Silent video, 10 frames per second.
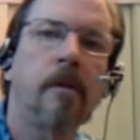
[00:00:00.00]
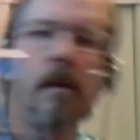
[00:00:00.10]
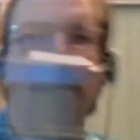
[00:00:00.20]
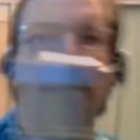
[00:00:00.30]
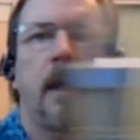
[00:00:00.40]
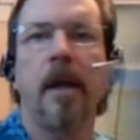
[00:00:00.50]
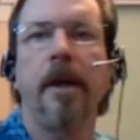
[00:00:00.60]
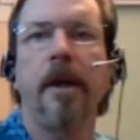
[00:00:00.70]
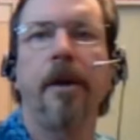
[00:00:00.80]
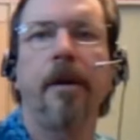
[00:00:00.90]

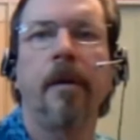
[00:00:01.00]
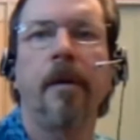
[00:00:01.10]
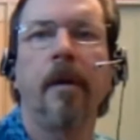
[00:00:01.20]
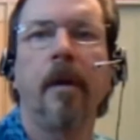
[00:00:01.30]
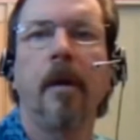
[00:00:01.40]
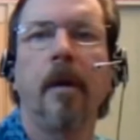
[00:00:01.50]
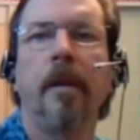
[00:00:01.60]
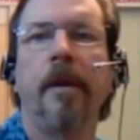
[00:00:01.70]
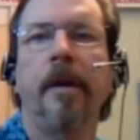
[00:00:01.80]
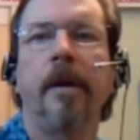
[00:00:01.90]
clear. There
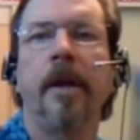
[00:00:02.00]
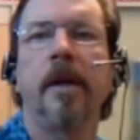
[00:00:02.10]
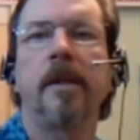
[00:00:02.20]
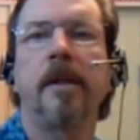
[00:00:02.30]
is